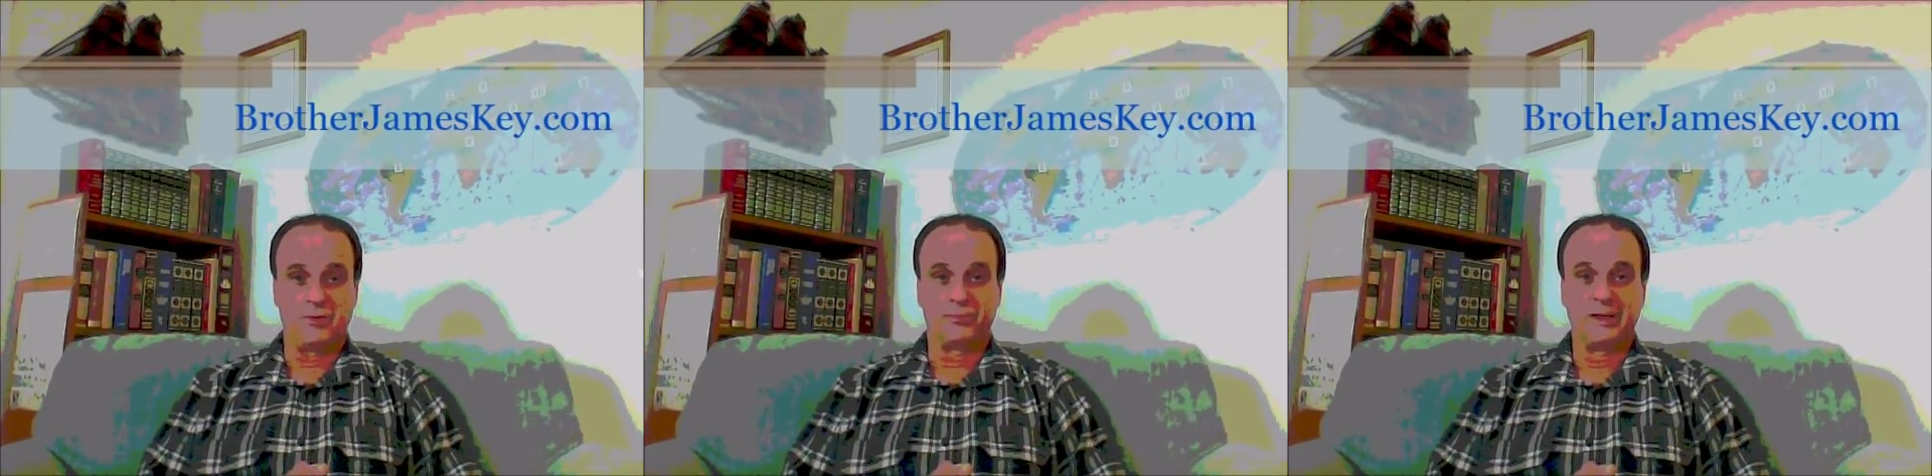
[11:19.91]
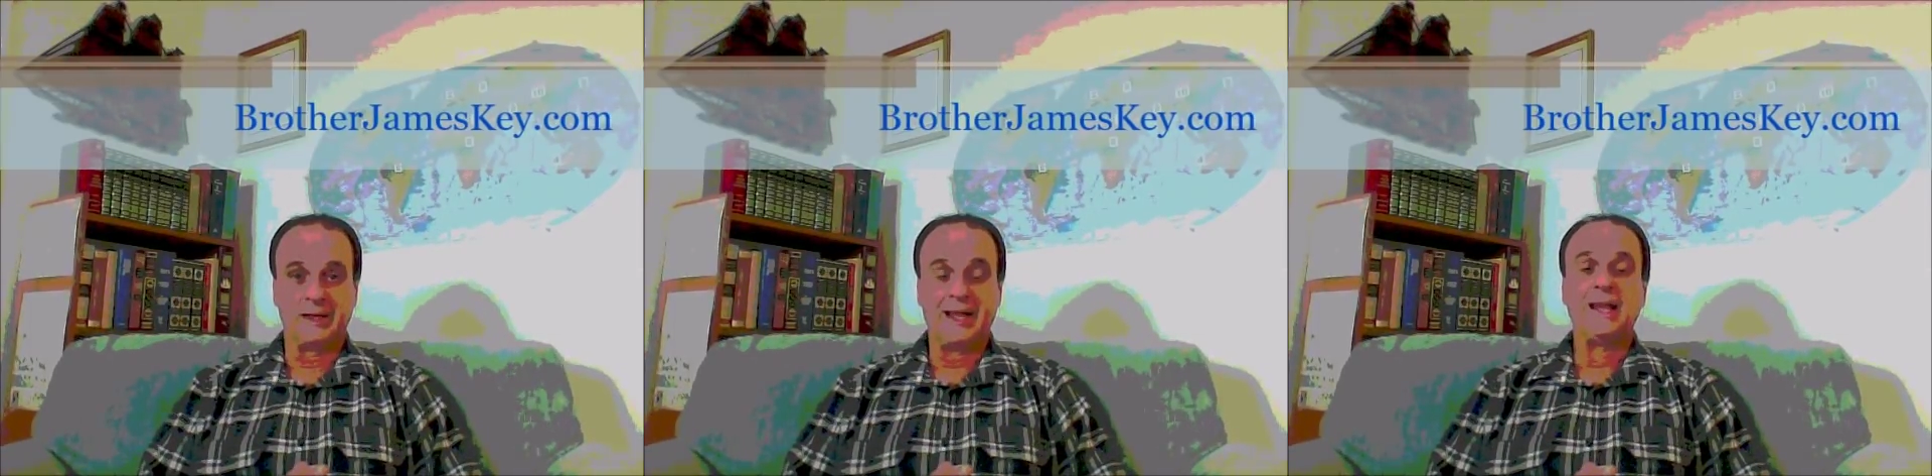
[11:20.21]
with
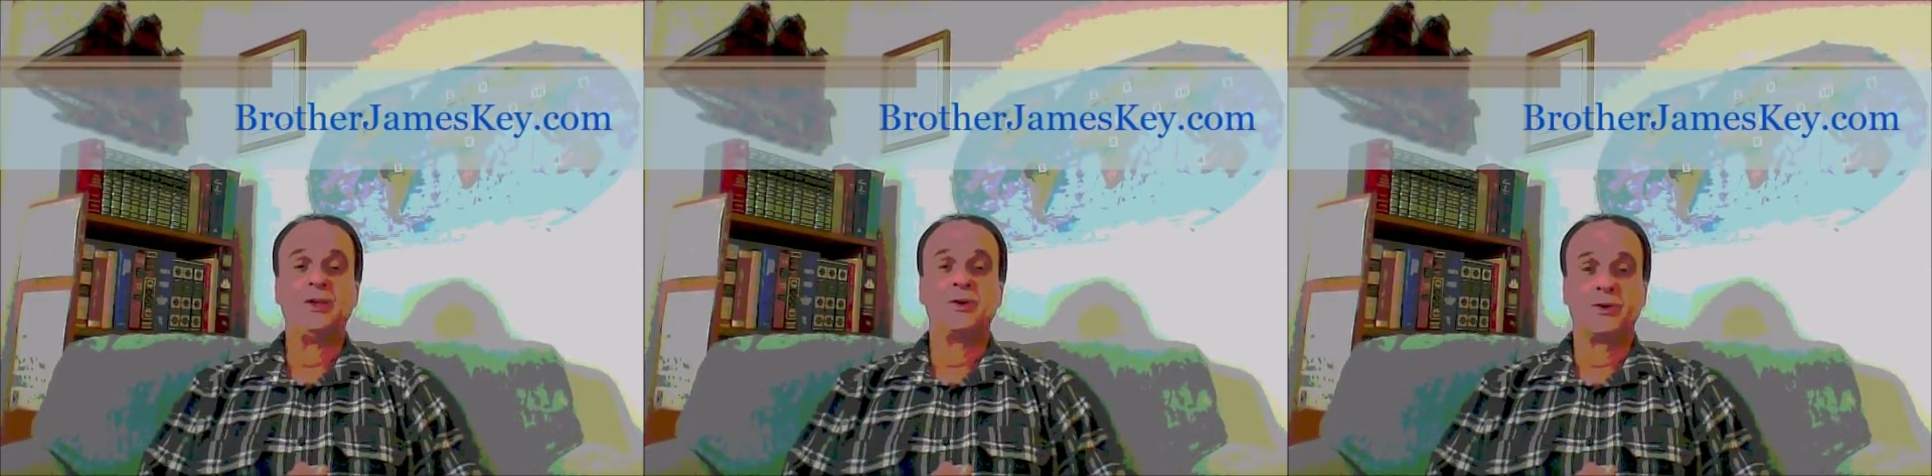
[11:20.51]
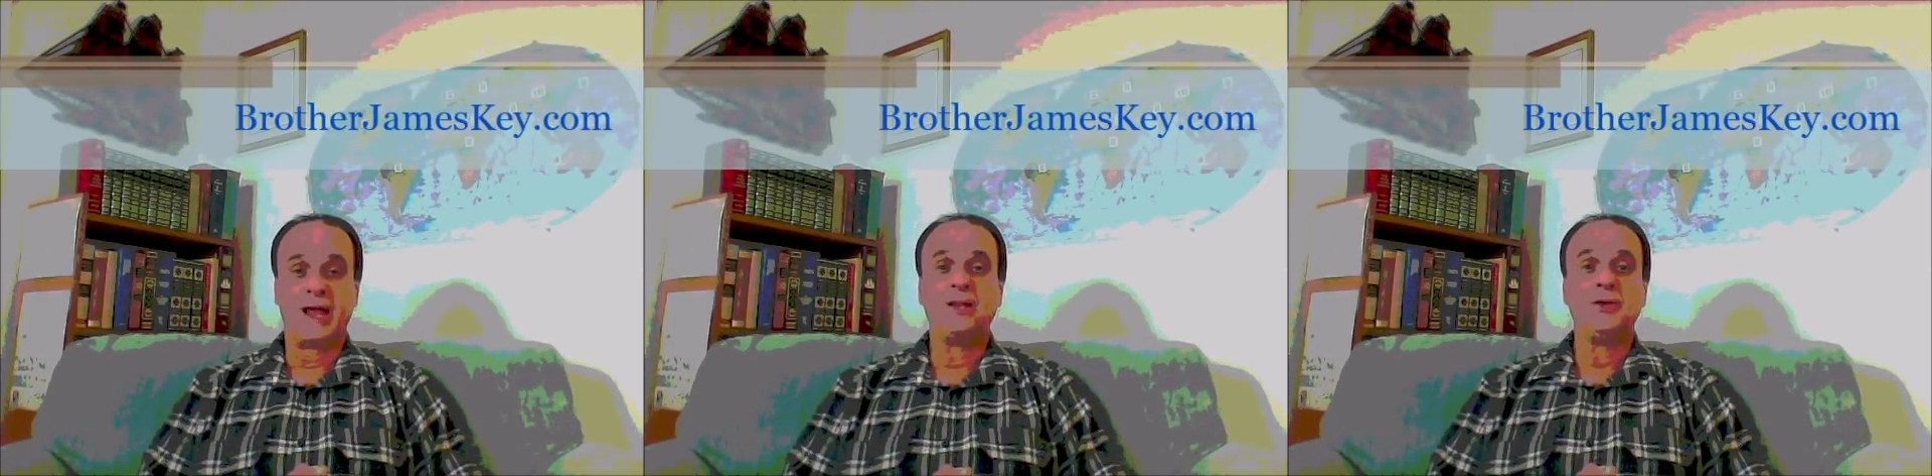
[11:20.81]
me and
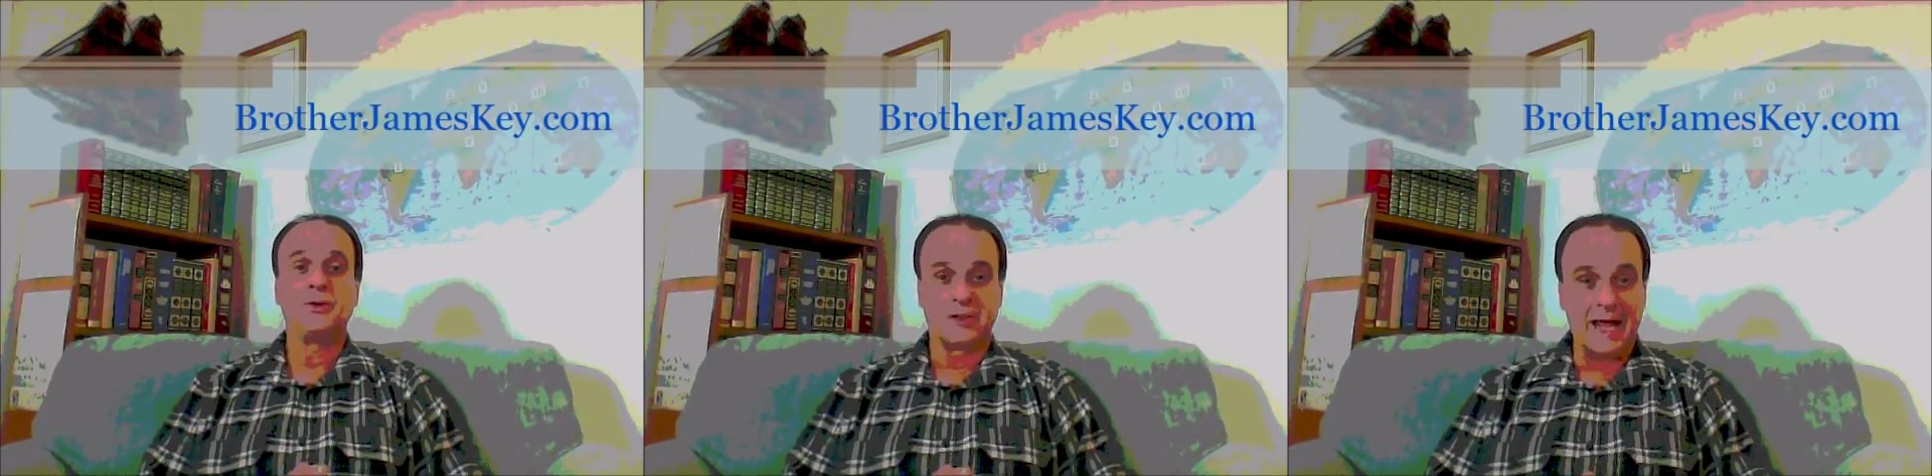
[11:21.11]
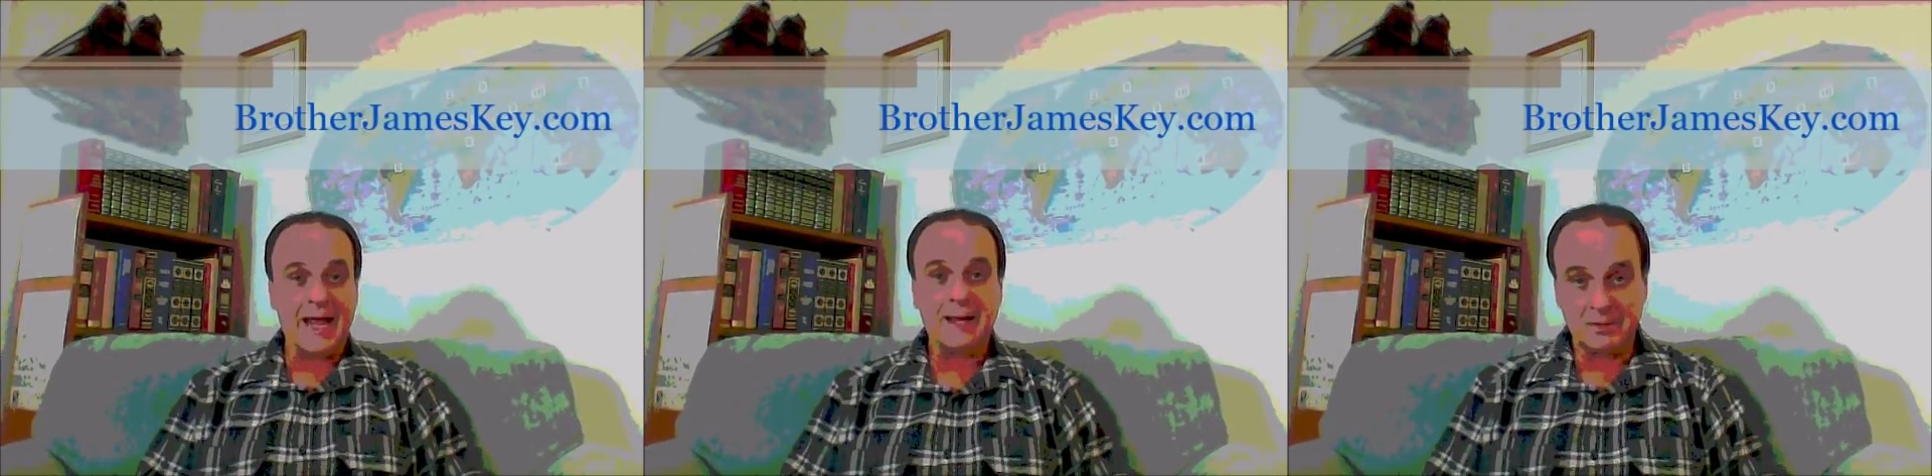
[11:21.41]
you
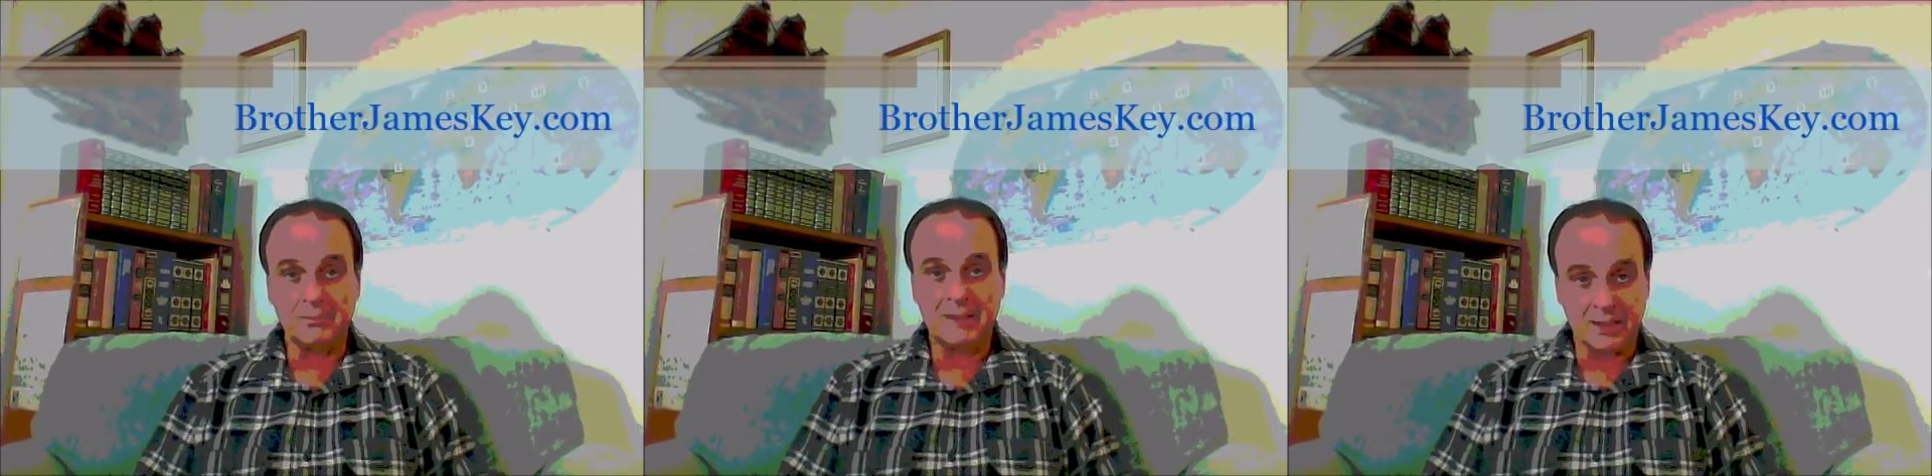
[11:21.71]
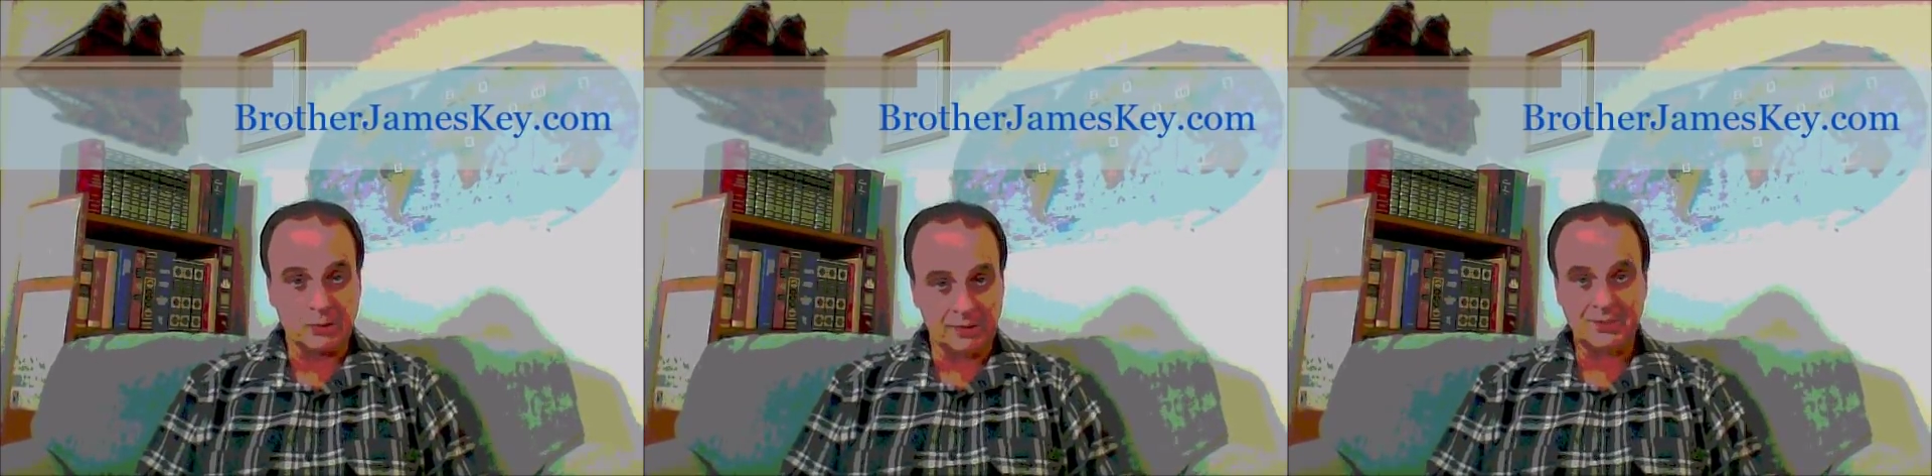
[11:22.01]
claim to be
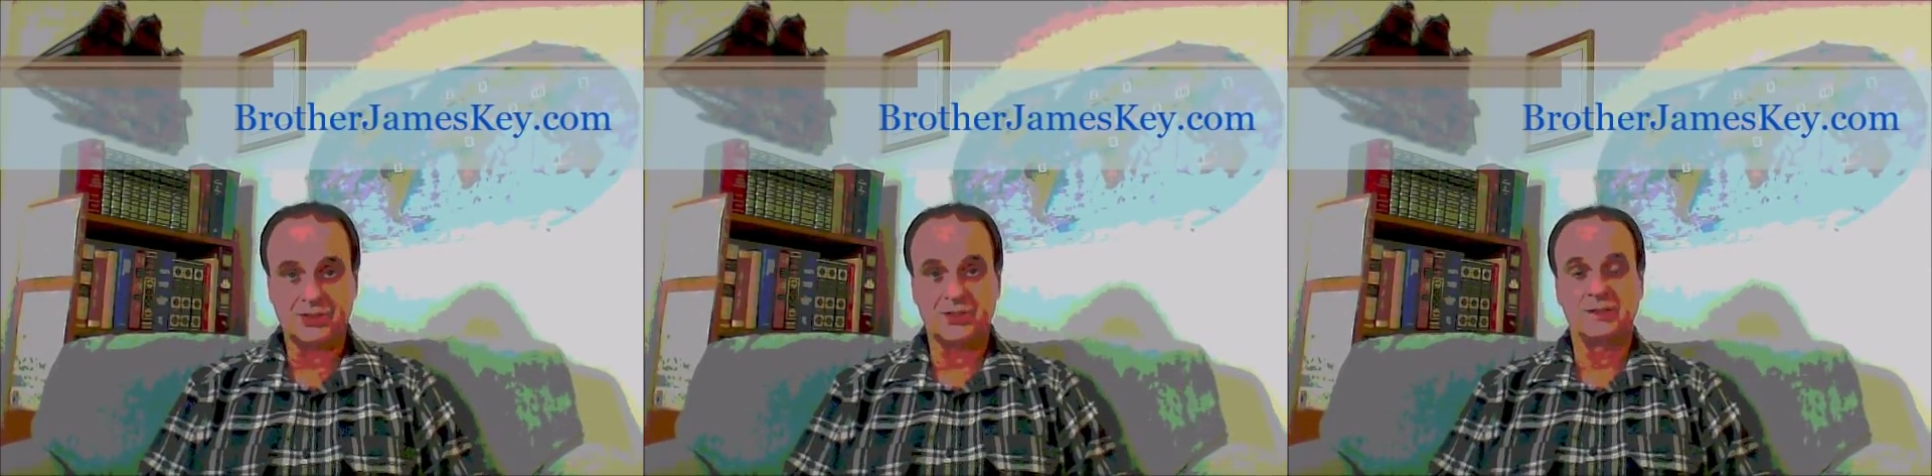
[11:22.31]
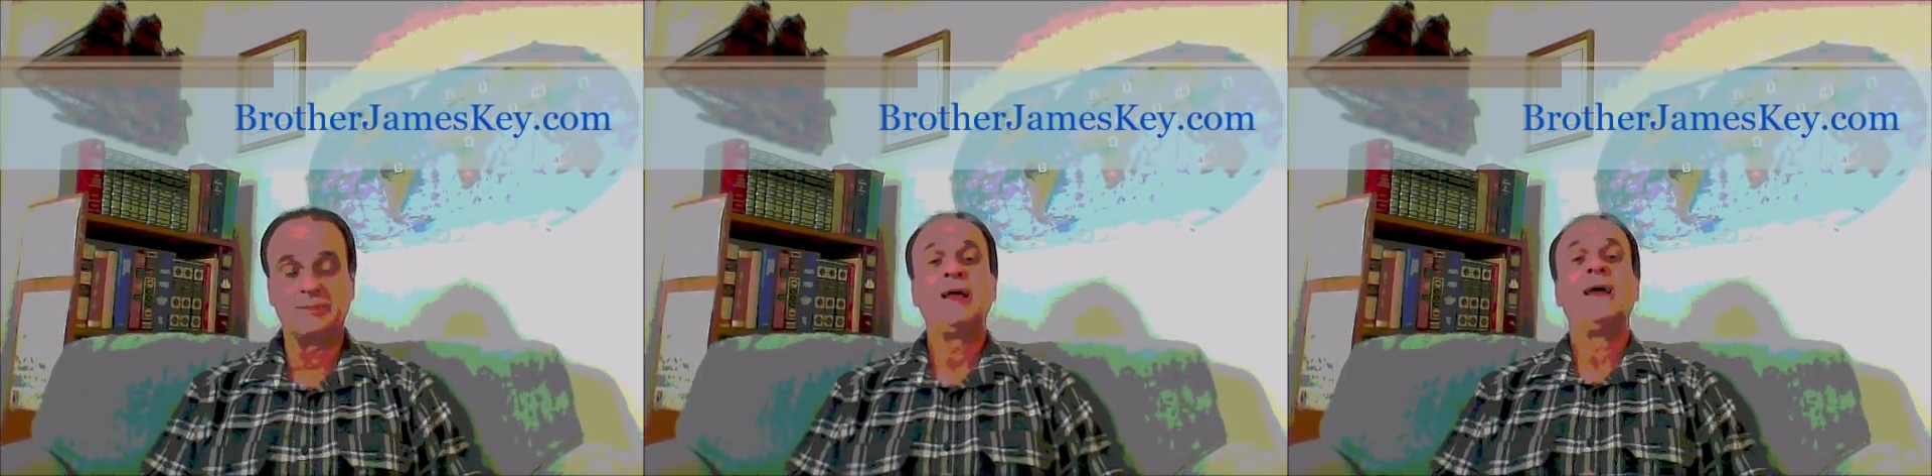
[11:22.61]
a
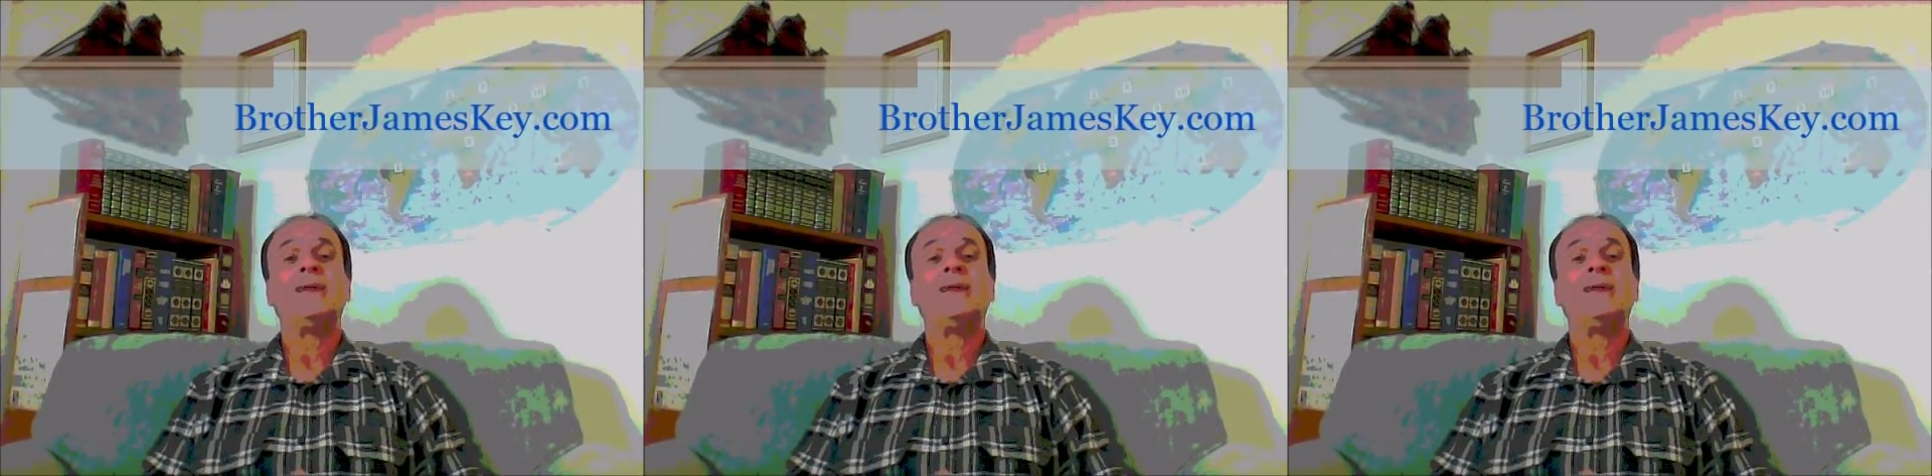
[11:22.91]
Christian,